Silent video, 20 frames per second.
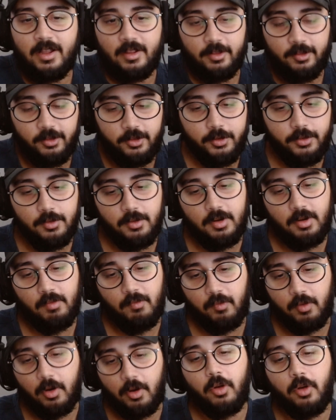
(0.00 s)
Luke,
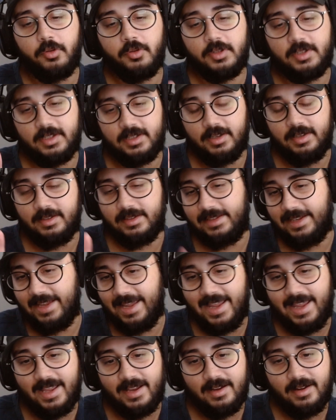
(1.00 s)
Rose,
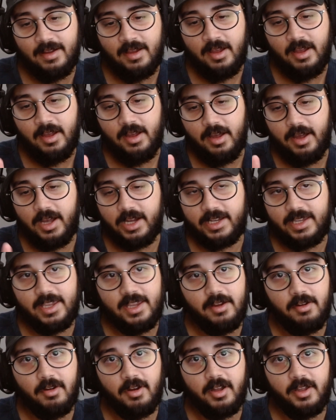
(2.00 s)
Dan,
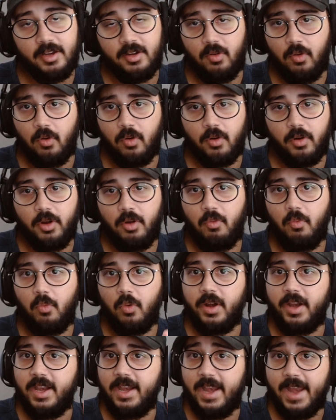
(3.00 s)
Akira, and Oro
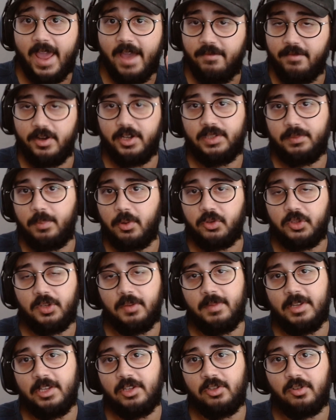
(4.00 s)
were never supposed
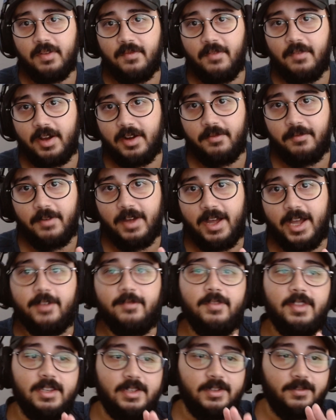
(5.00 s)
to be in Street Fighter V.
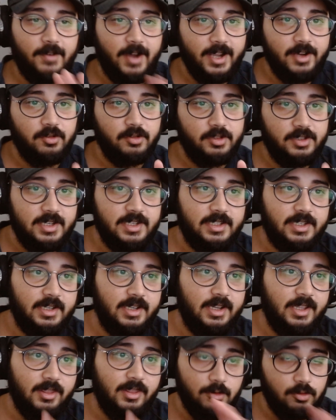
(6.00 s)
This final season
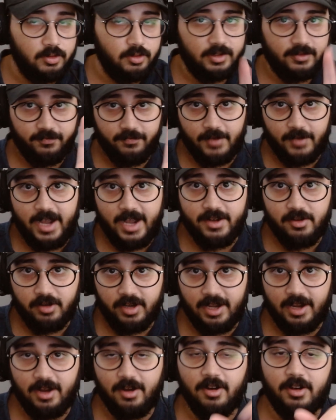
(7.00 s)
and those final
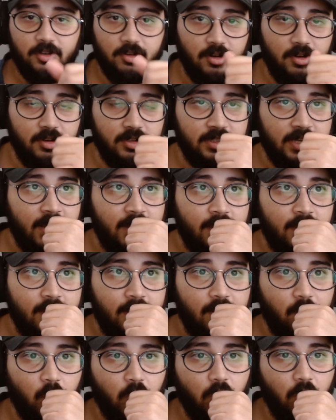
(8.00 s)
characters
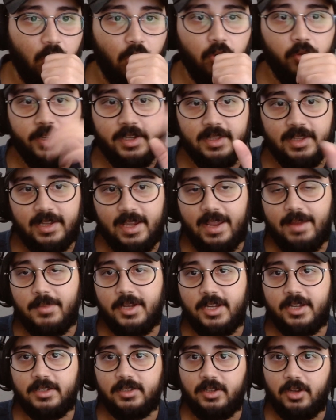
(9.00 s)
were only in the game
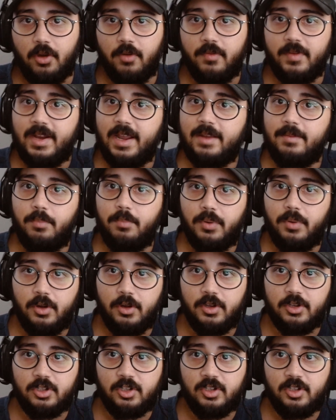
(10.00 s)
because COVID had
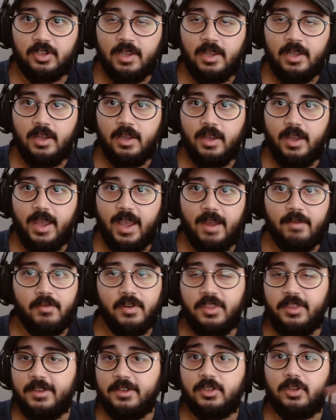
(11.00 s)
pushed
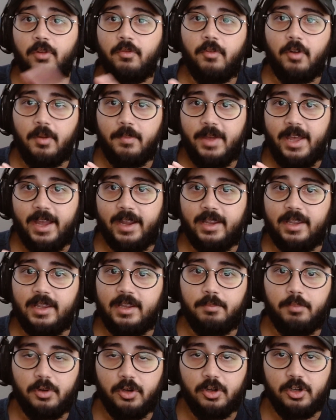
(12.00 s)
everything so far back. It
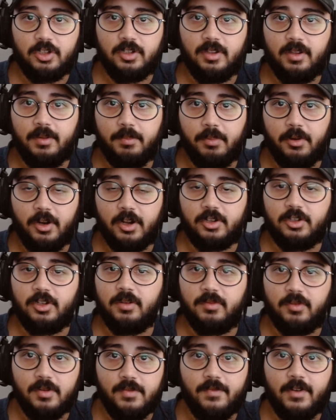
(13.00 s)
had pushed the production
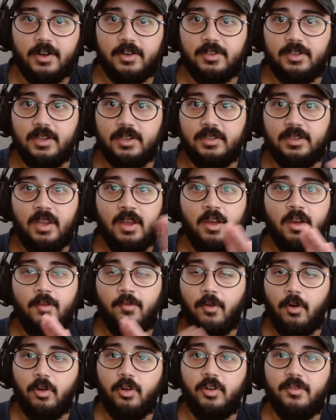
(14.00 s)
of Street Fighter 6
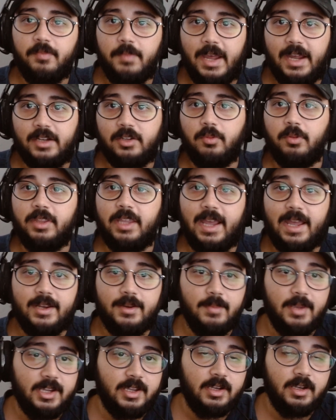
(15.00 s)
far enough back to where they had
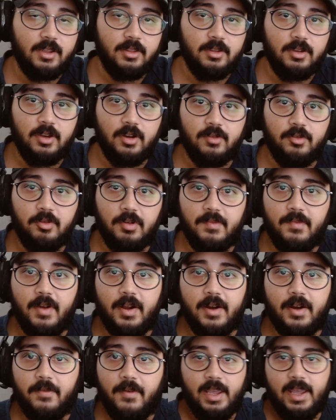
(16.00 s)
to make another year of Street
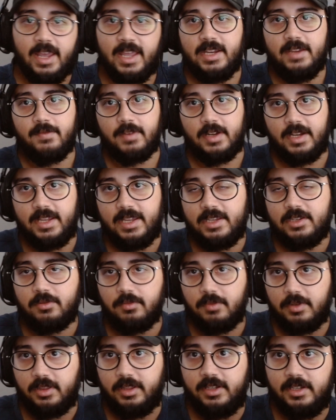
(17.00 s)
Fighter 5. And even his
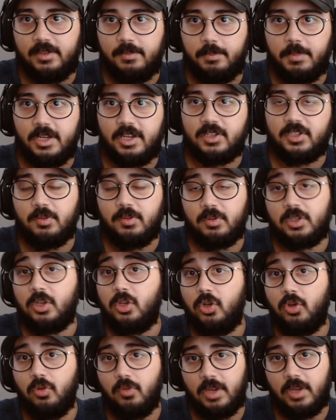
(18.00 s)
release, because he was a
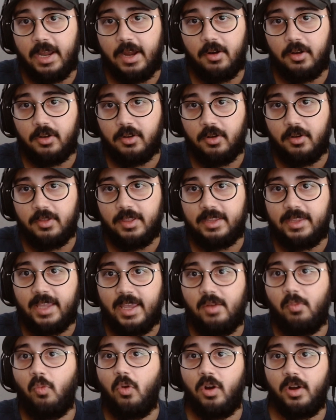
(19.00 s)
new character that
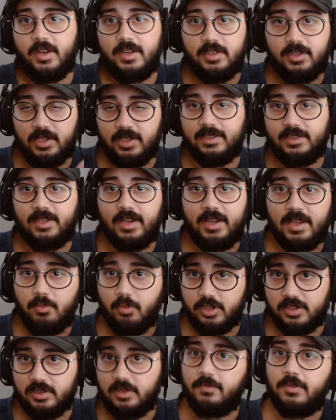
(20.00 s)
they wanted to say
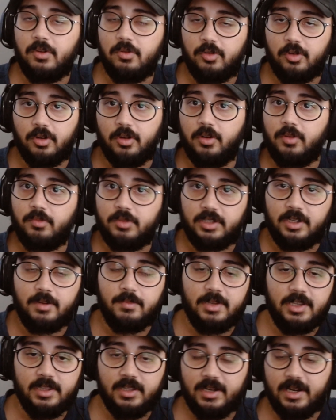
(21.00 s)
was the future and was going to
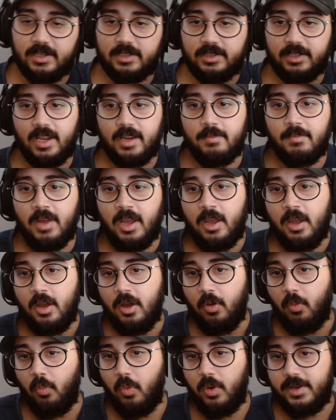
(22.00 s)
be in the next game,
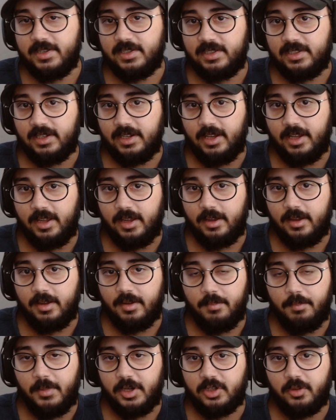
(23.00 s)
was
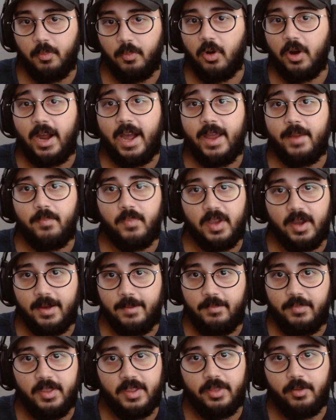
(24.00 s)
much more hyped
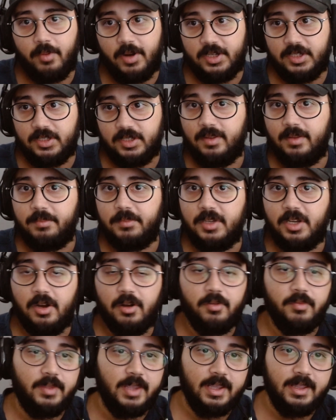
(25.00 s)
up than the rest of them. You
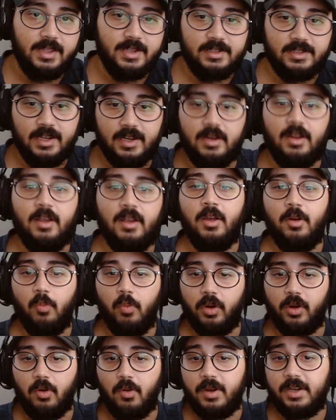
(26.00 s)
know, they said,
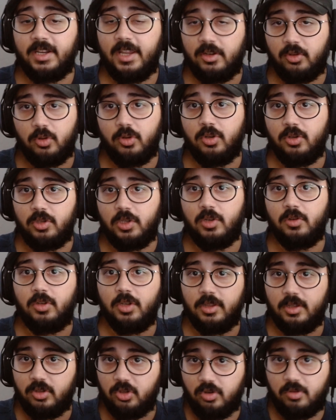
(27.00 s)
we're going to introduce you
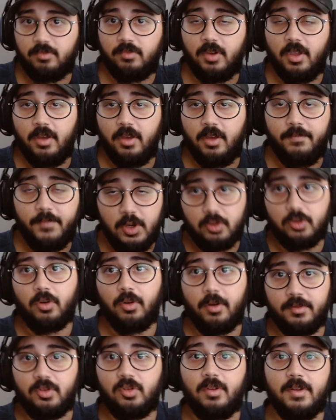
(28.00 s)
to the
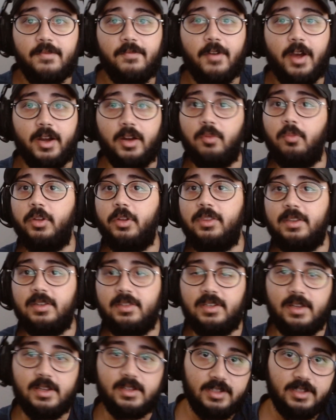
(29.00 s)
future of Street Fighter with this next